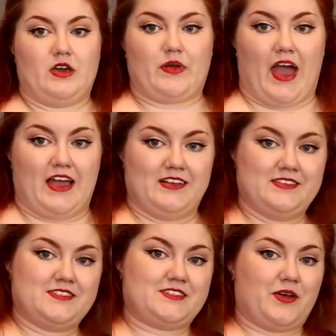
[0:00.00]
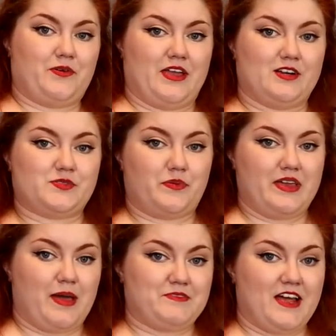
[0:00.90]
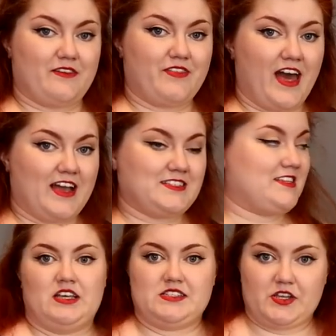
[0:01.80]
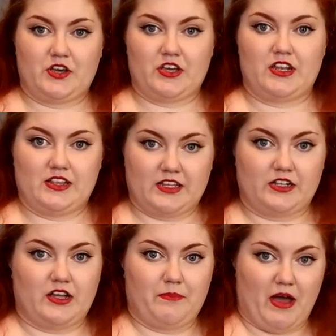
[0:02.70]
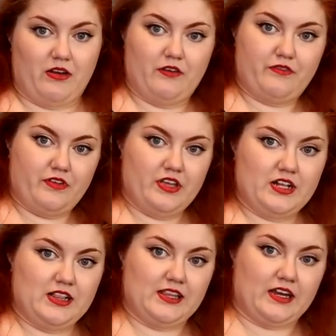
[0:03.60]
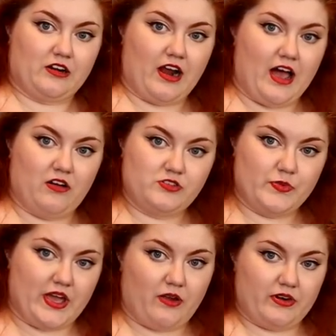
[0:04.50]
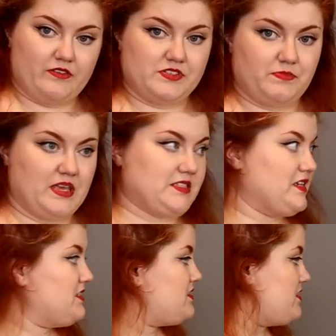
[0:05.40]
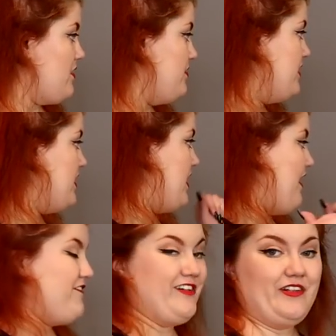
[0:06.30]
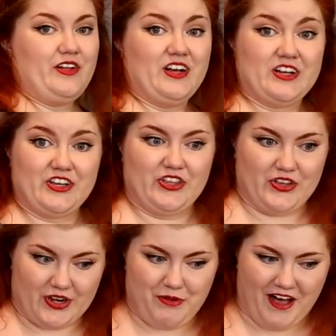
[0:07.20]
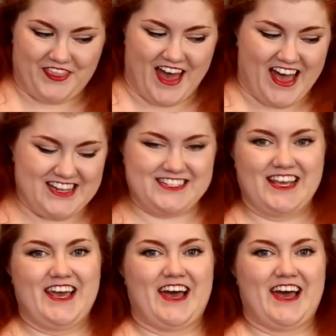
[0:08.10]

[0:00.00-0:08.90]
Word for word: Okay, so here's what we kept out of that. It's a good little amount of clear out. We got rid of some pieces, so I feel good about that.